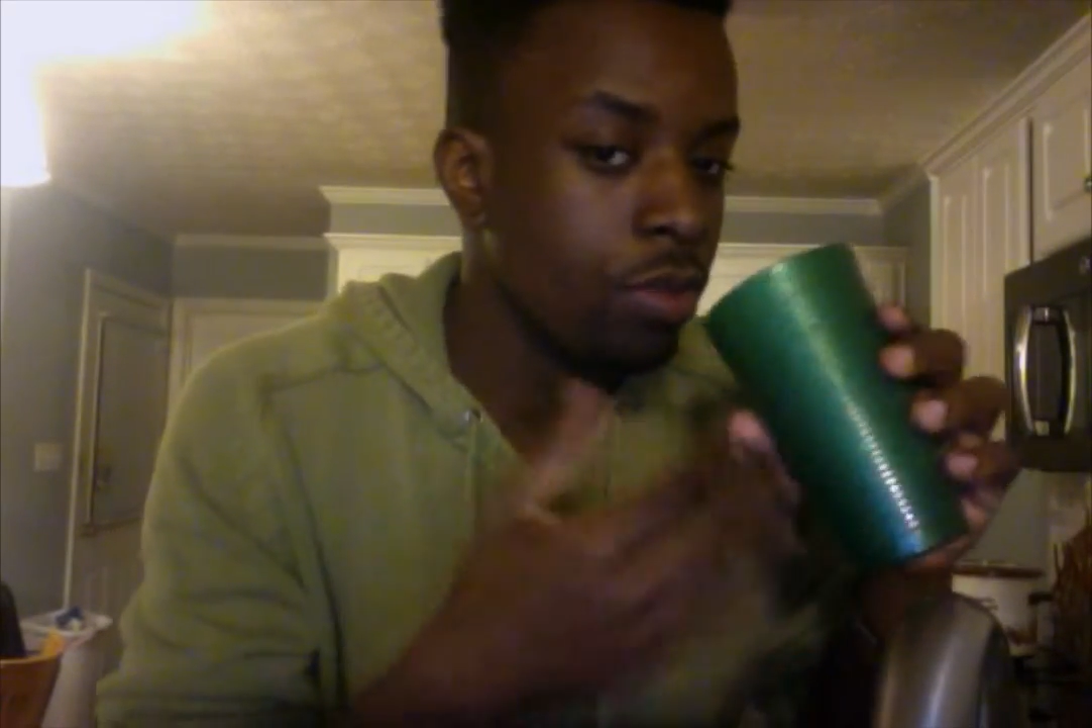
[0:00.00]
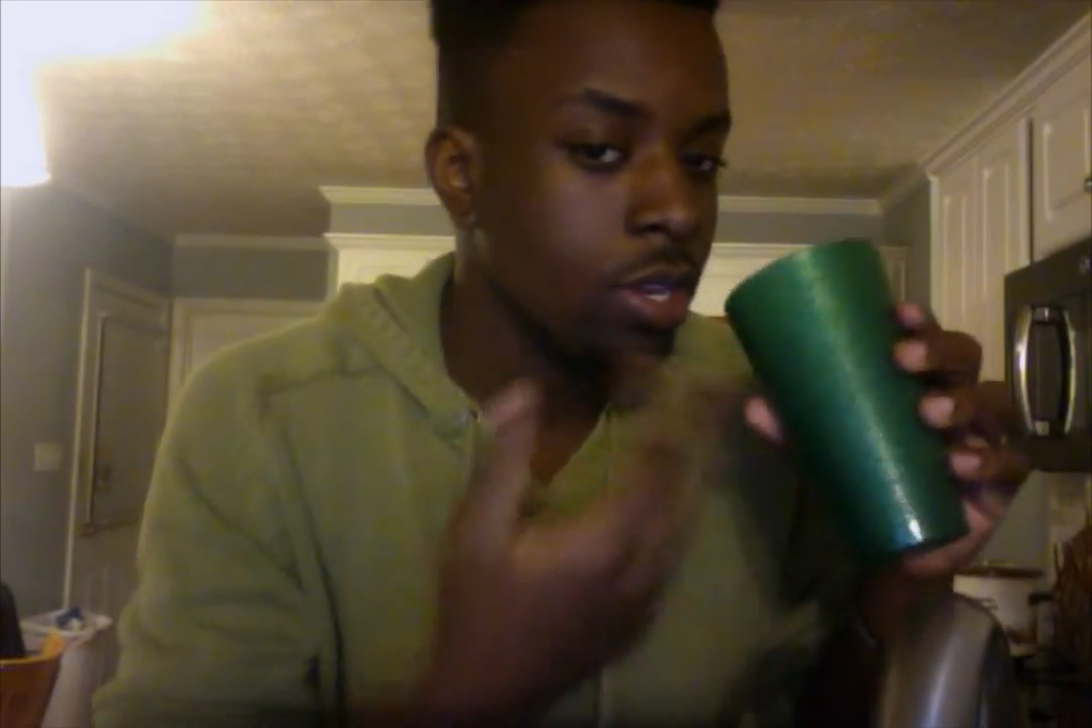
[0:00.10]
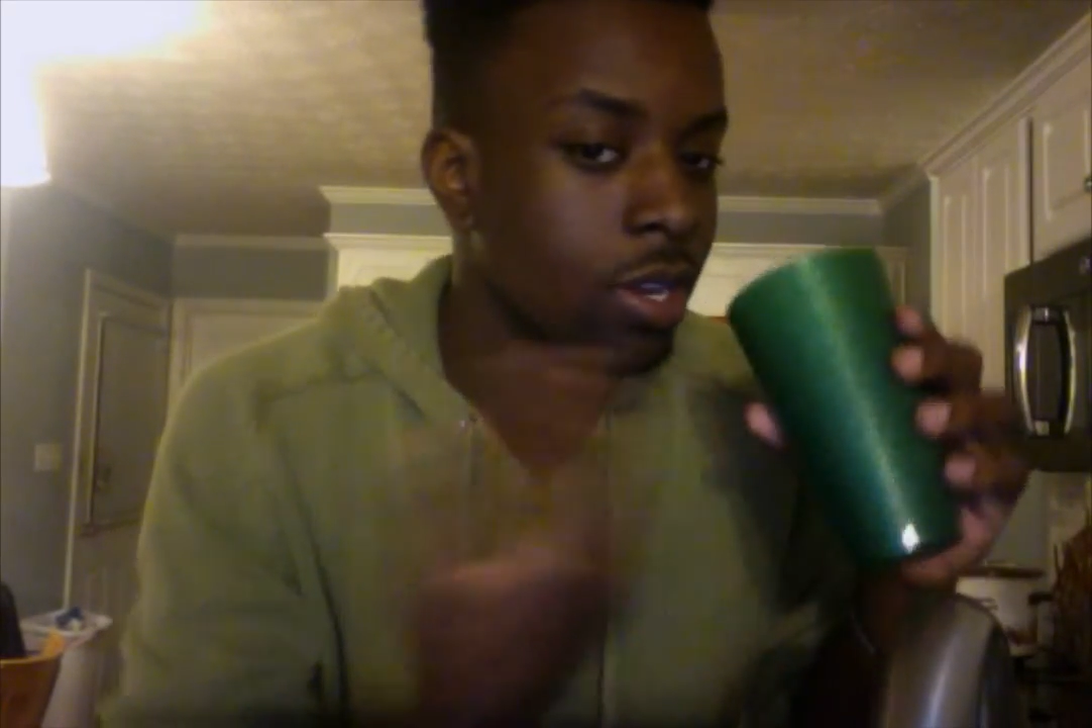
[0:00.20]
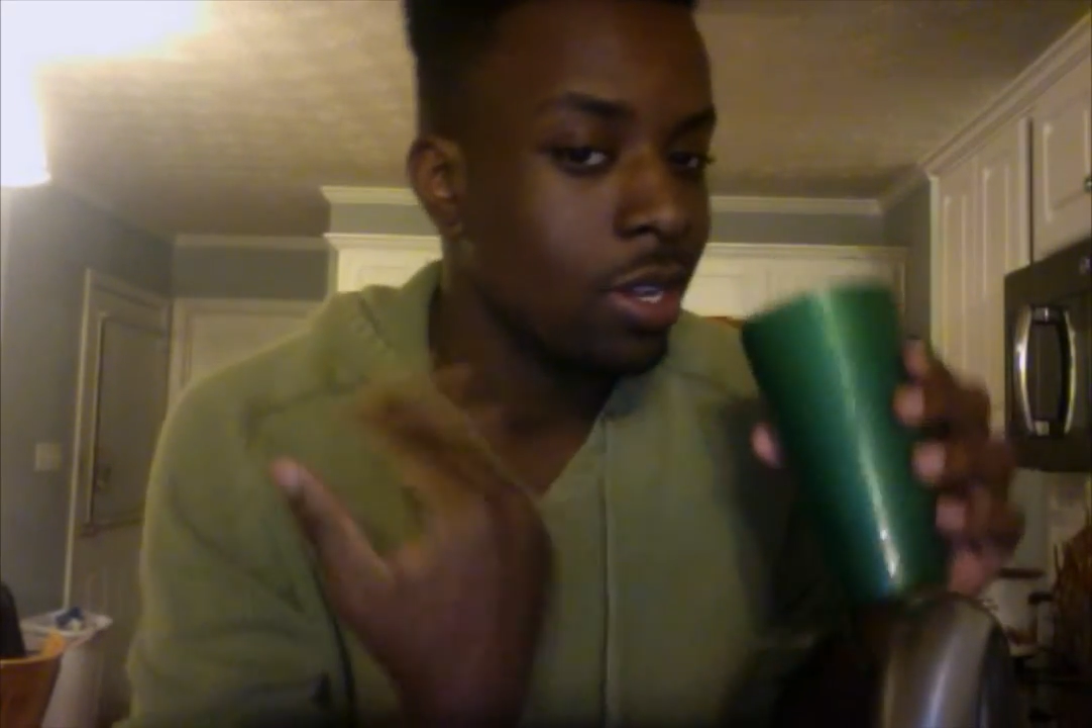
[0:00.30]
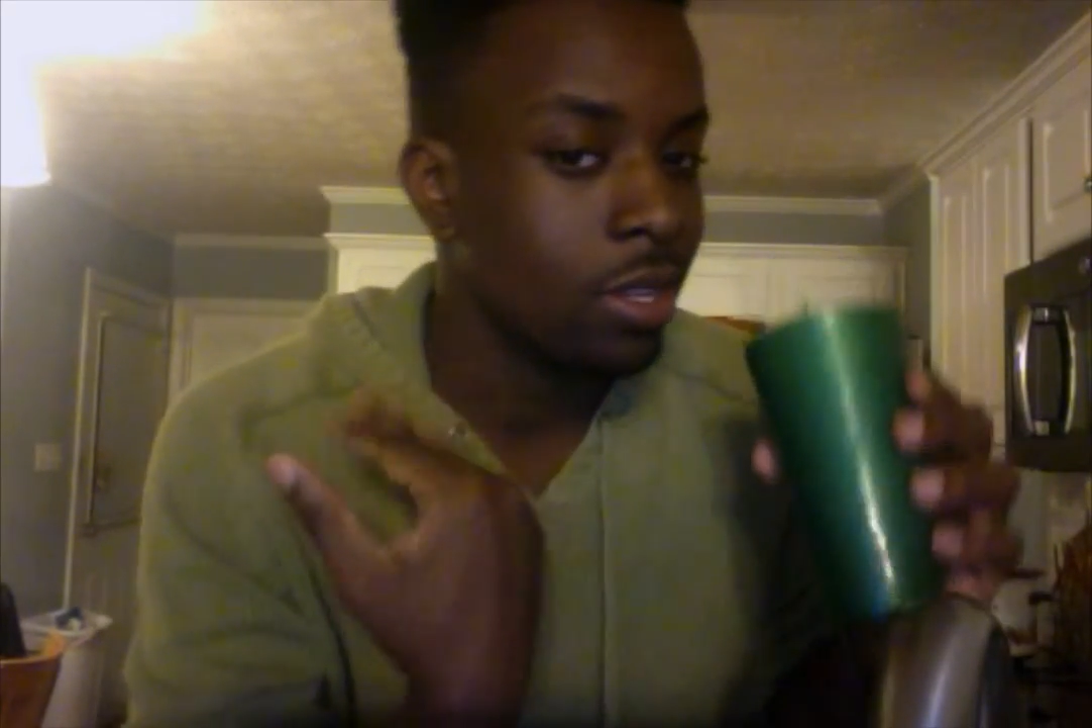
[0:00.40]
can
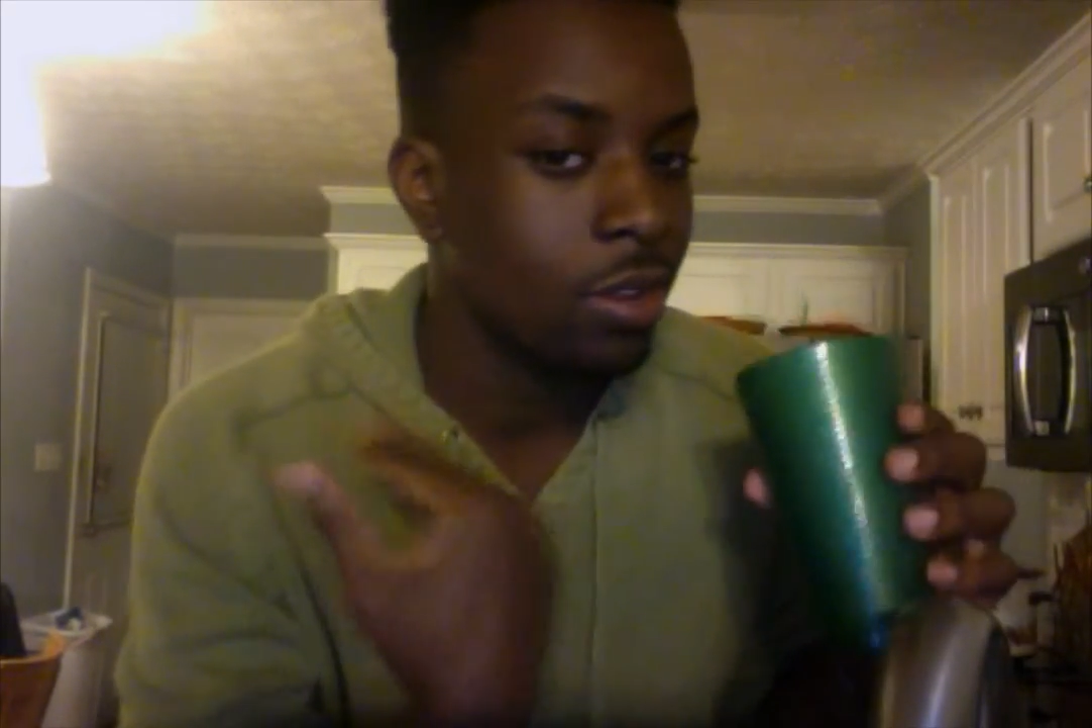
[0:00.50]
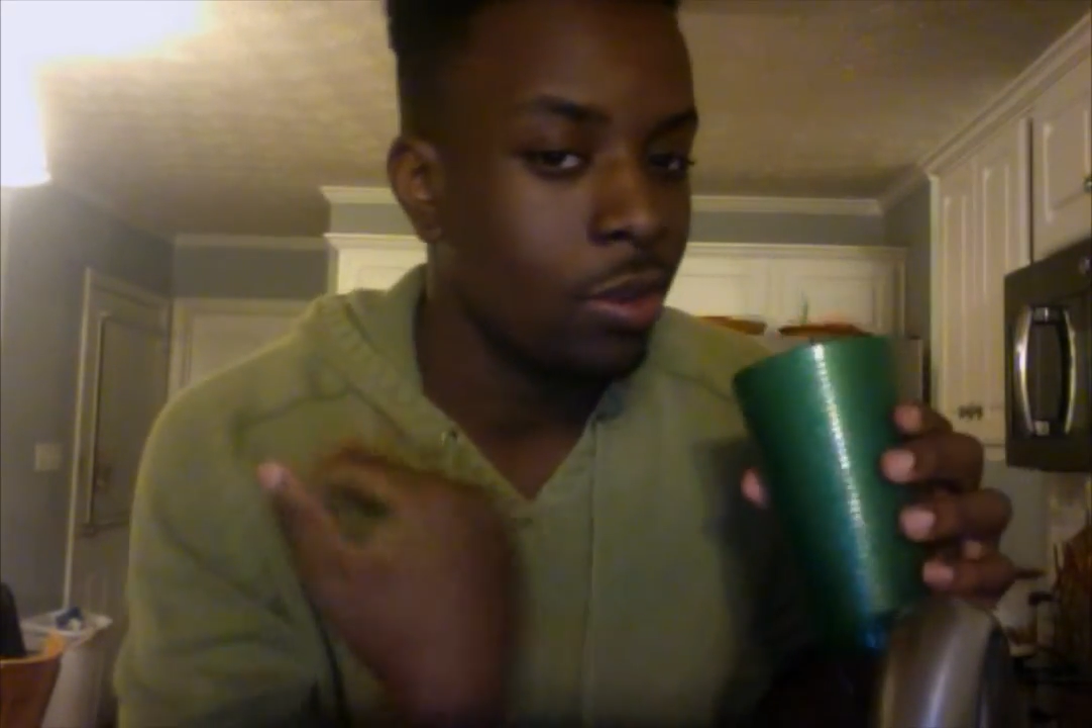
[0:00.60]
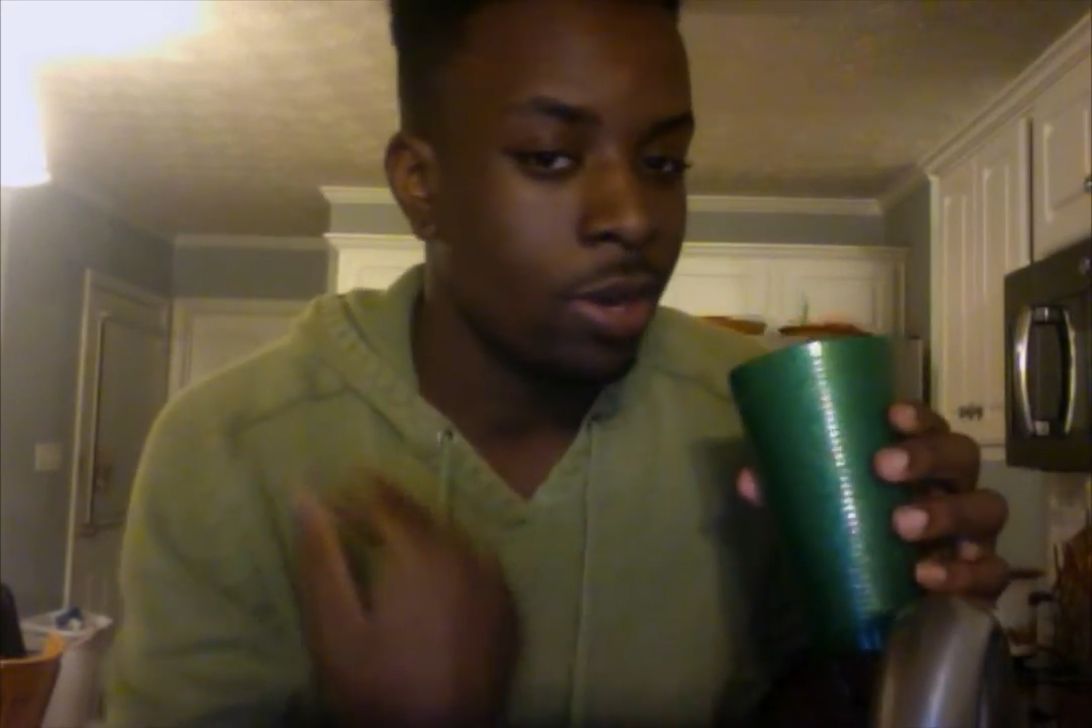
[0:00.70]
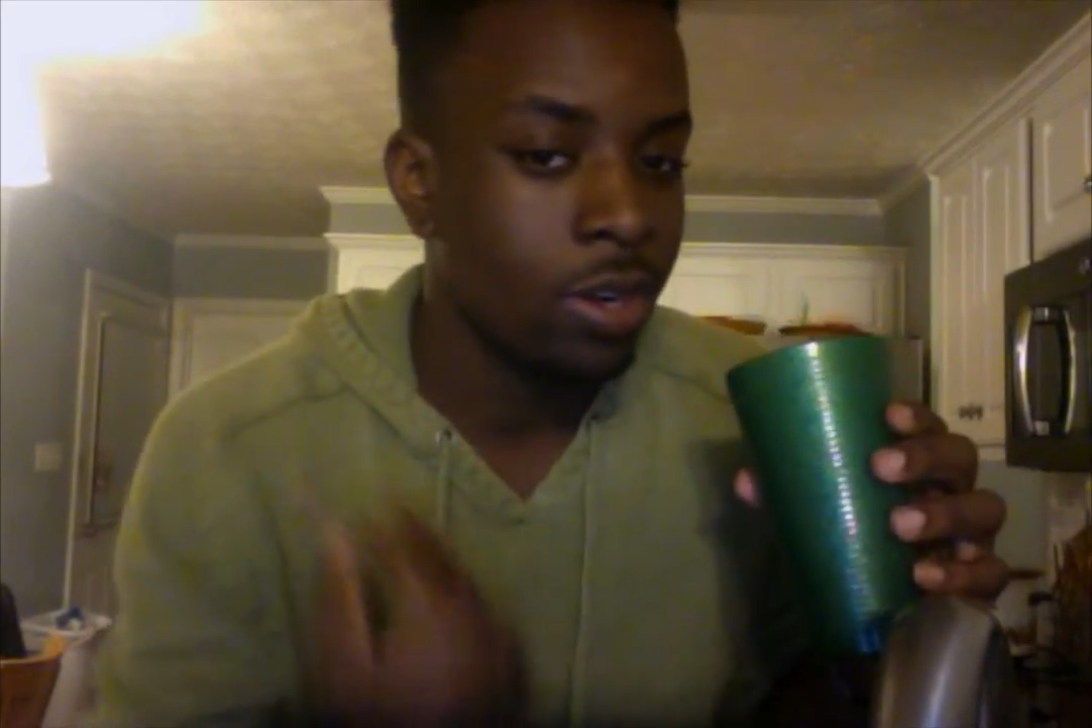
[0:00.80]
get the water